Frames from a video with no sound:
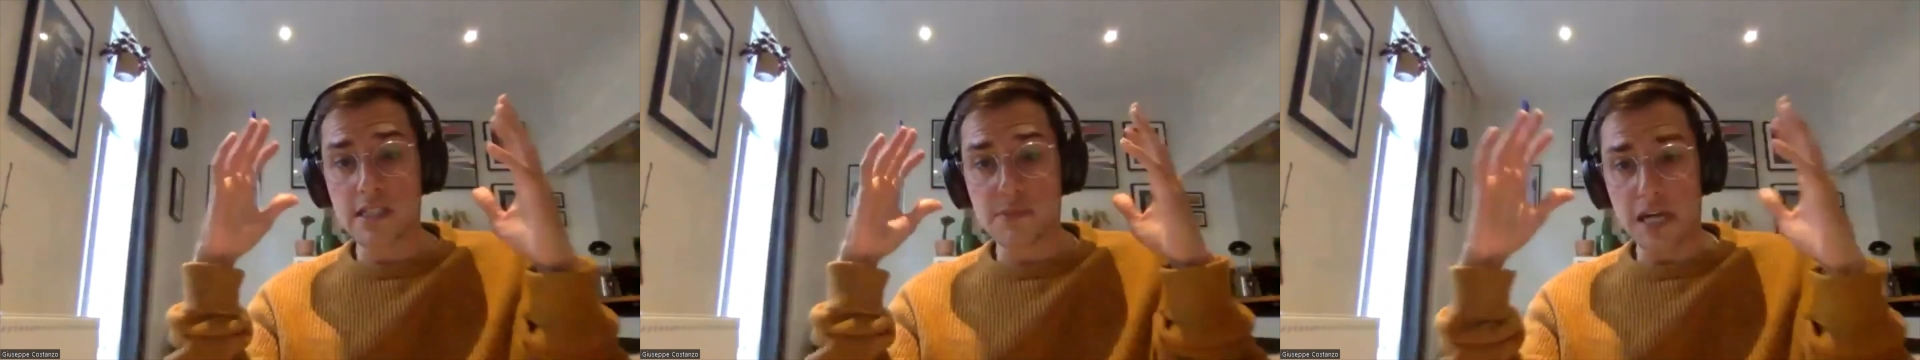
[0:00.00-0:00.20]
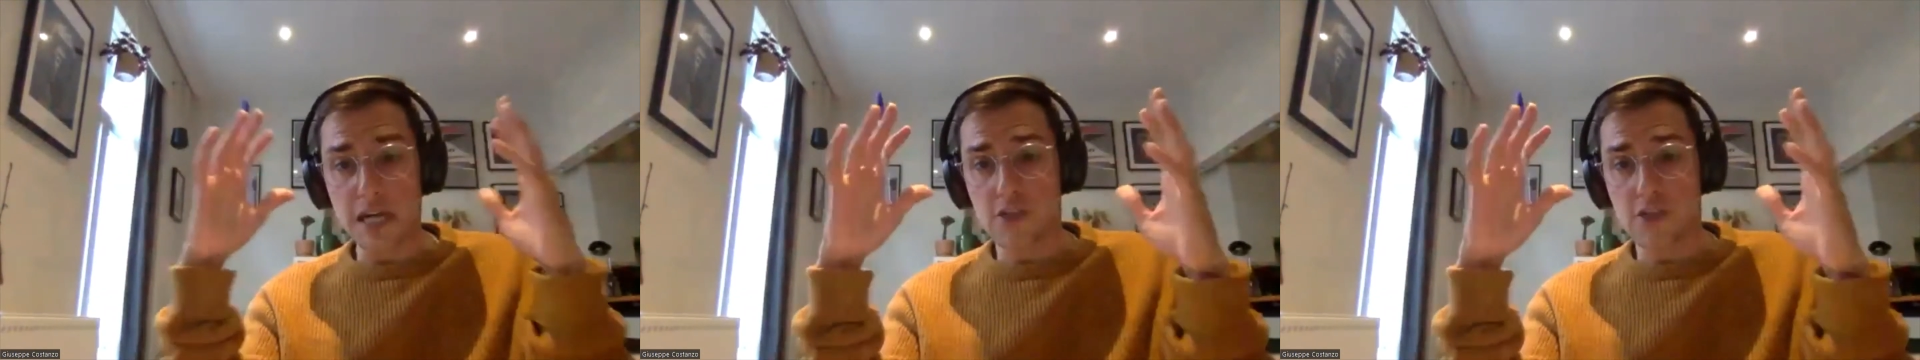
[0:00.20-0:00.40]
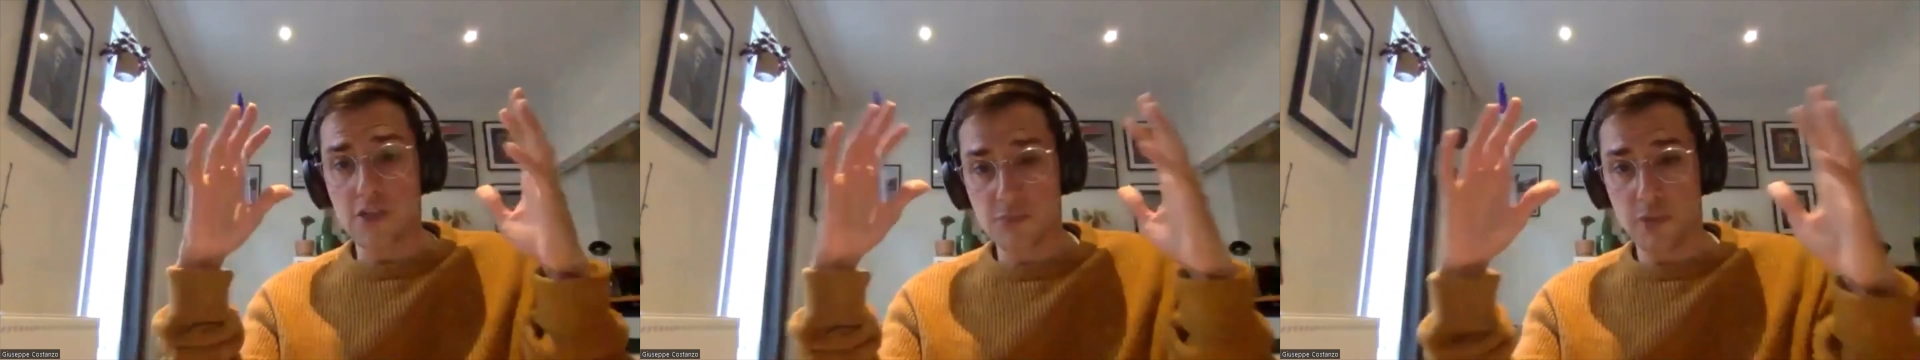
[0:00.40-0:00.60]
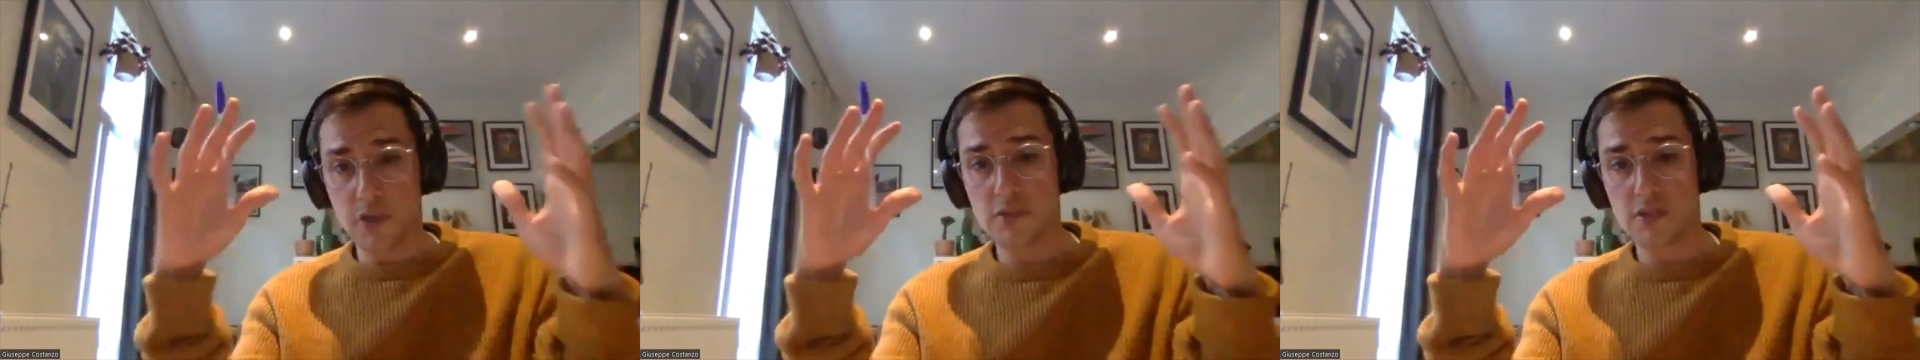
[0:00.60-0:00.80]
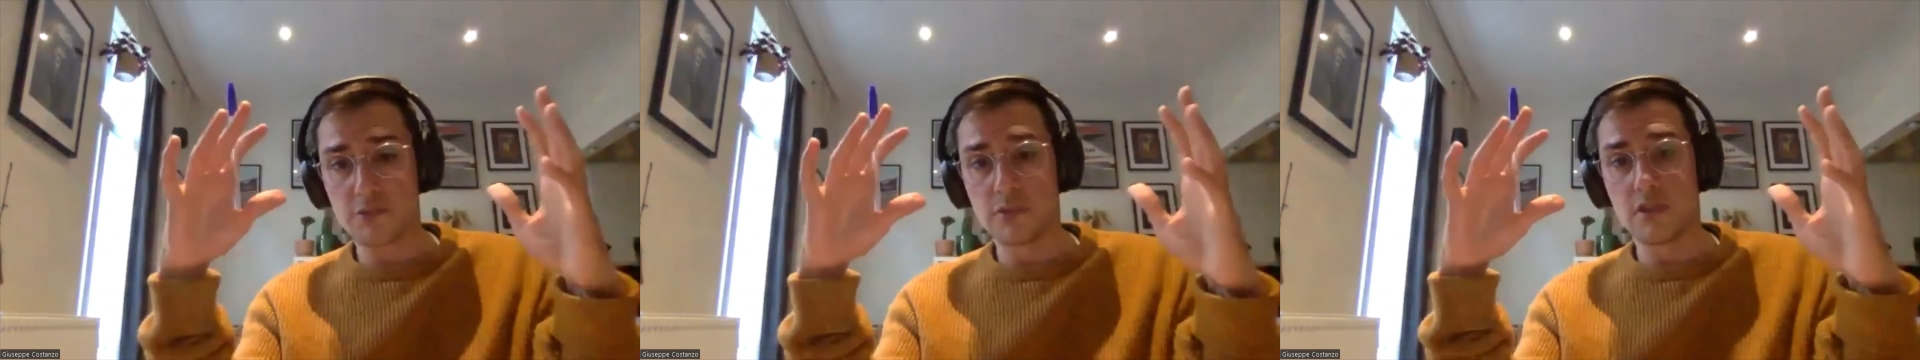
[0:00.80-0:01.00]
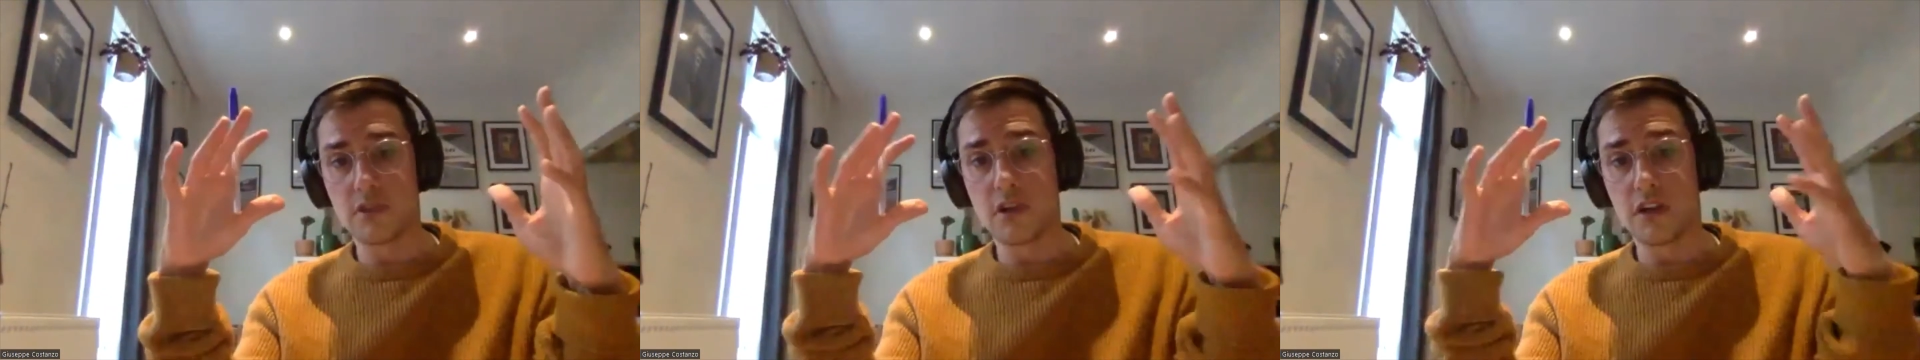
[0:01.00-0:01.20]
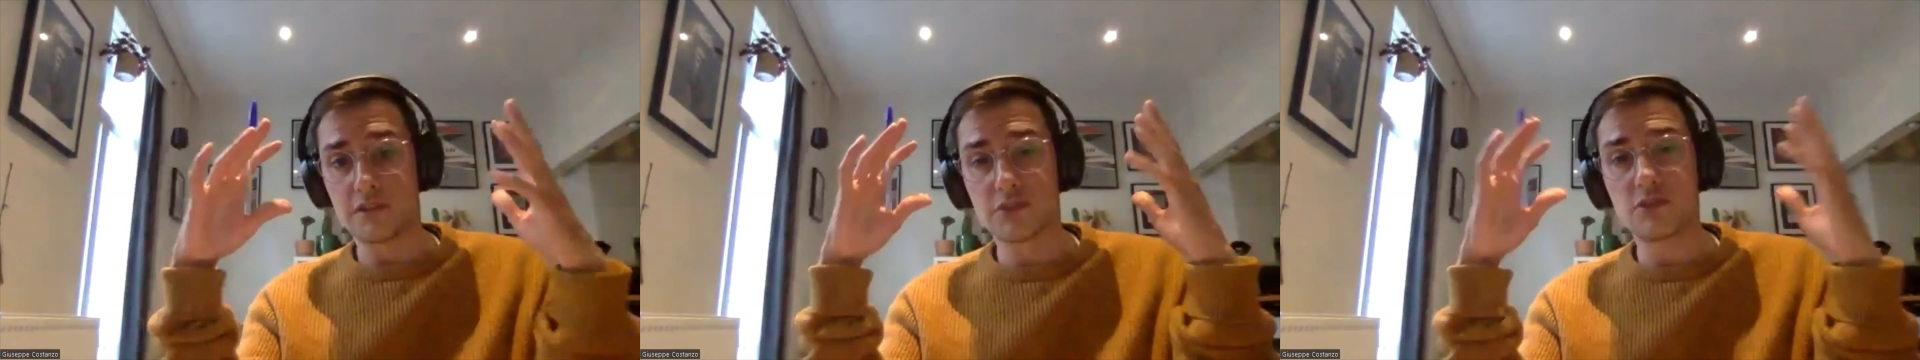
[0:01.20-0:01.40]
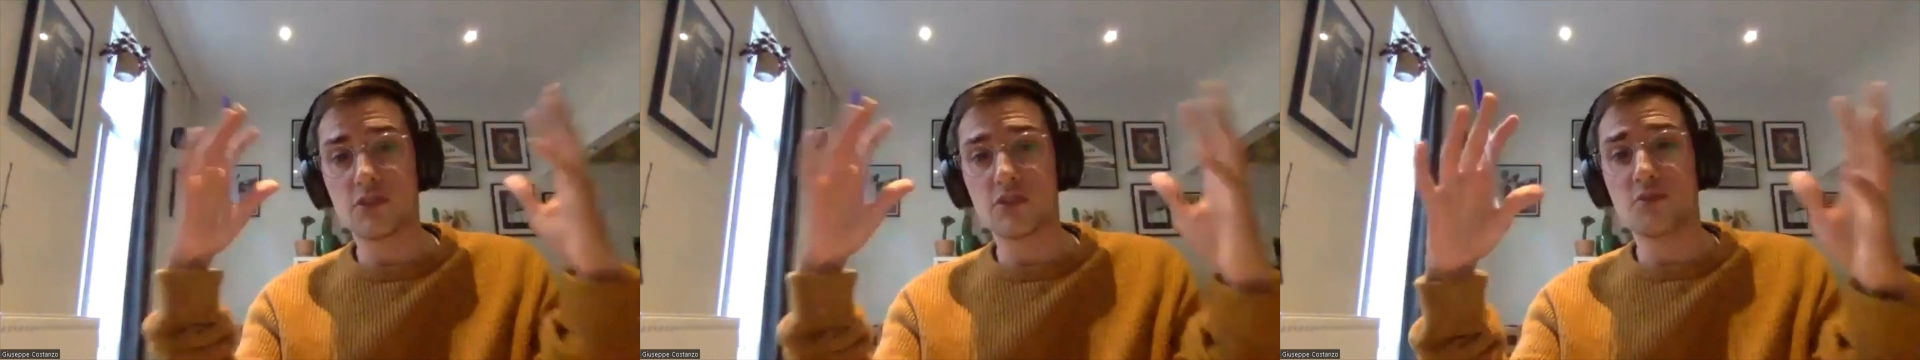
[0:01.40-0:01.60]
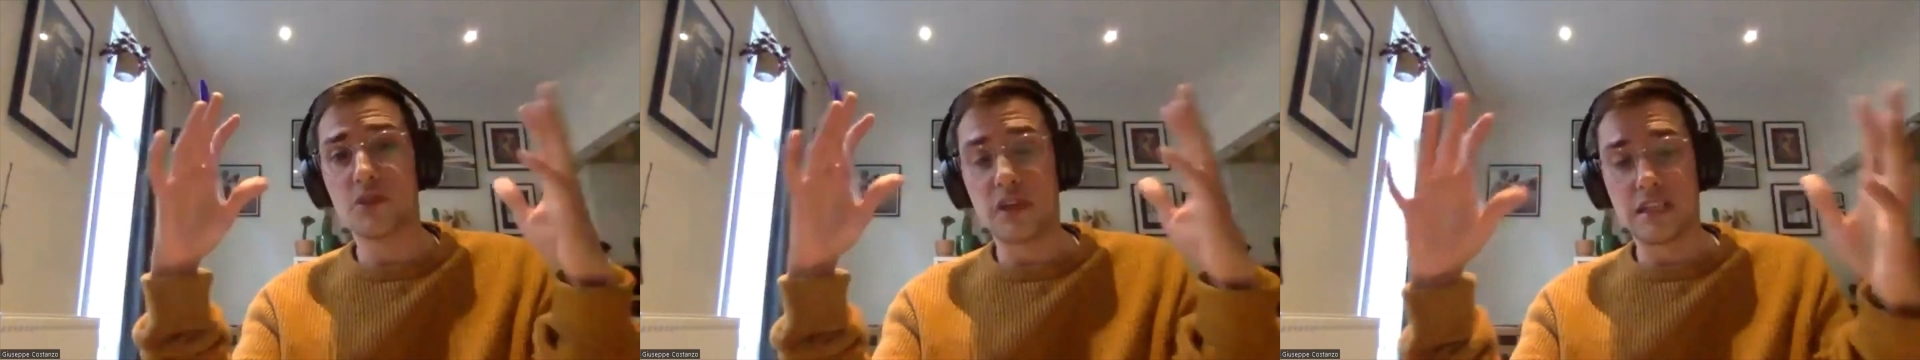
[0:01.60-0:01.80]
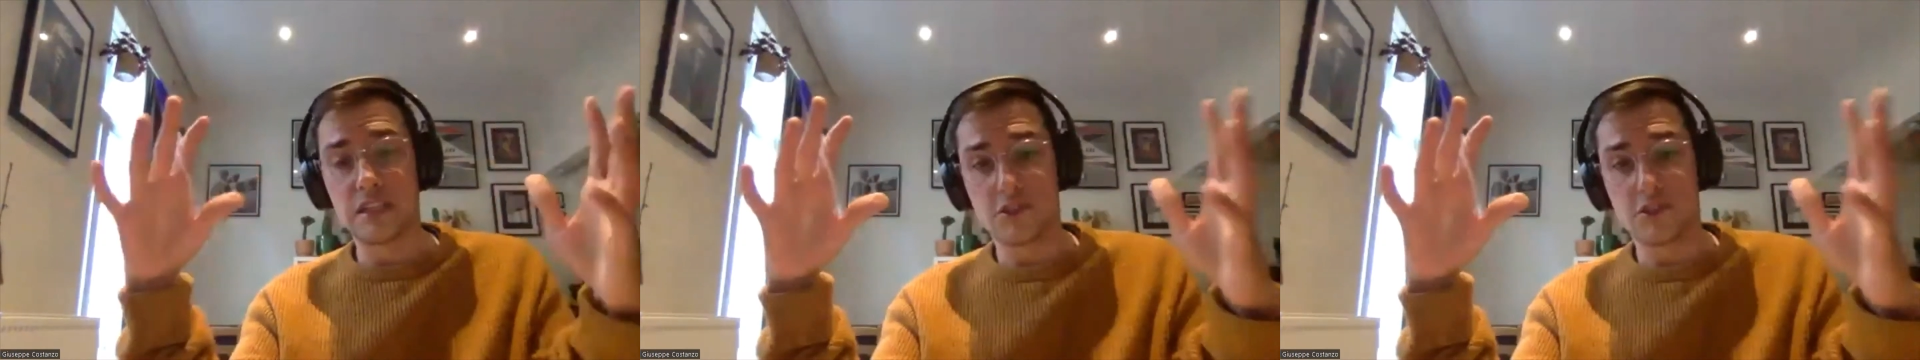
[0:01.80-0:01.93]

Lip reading: as much as possible of the renewable